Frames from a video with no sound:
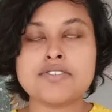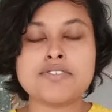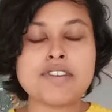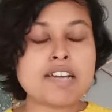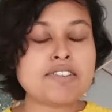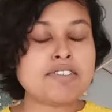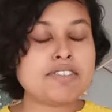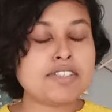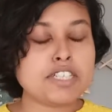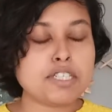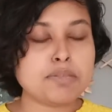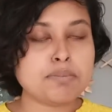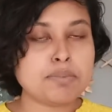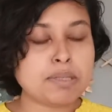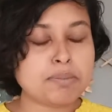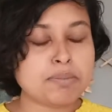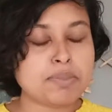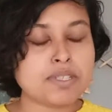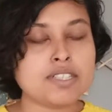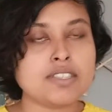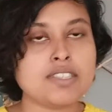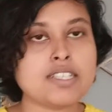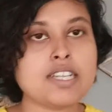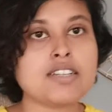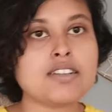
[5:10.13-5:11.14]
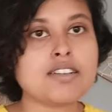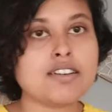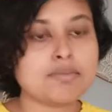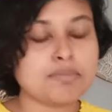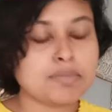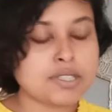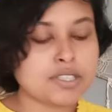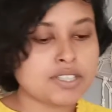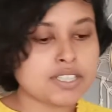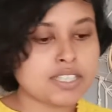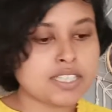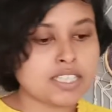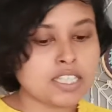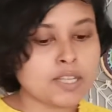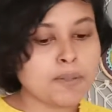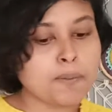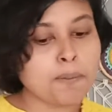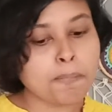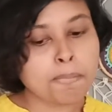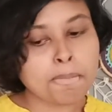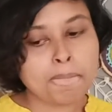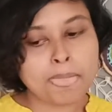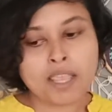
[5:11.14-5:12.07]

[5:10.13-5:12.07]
500 people in that community.